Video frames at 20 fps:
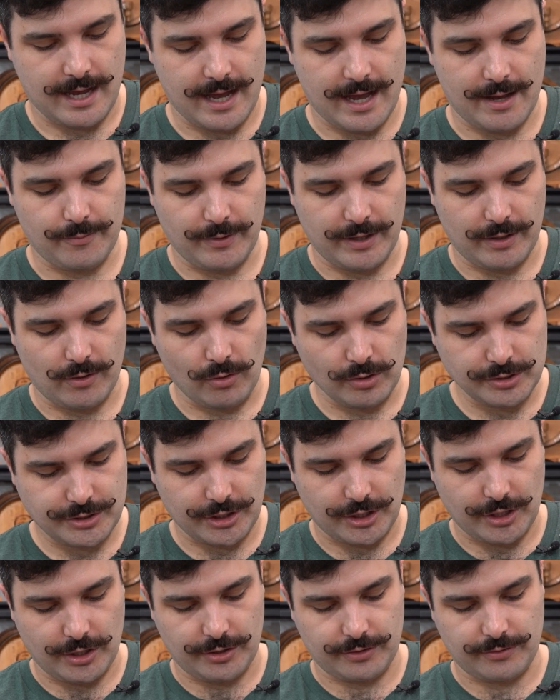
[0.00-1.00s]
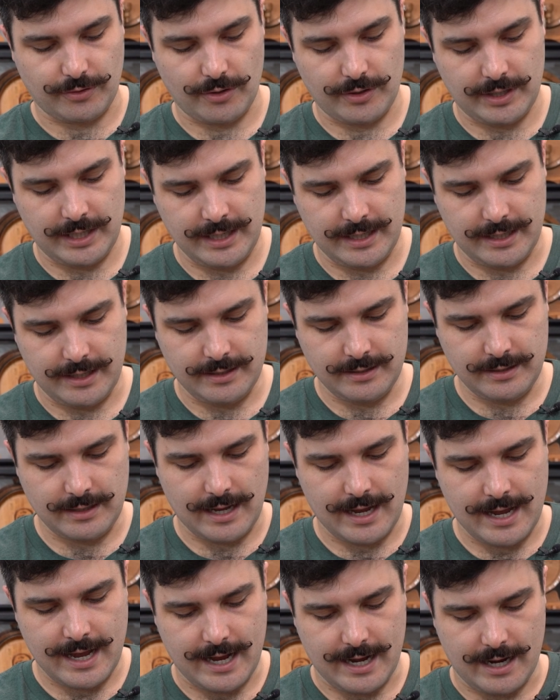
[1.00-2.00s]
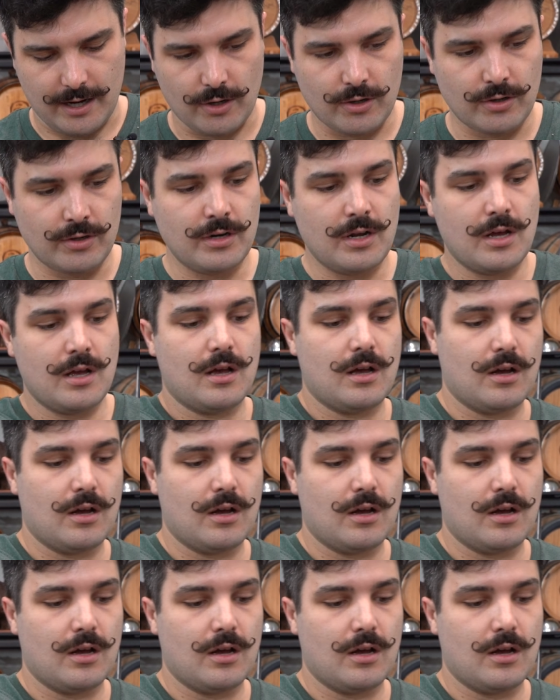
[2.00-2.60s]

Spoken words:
We are also gonna throw in our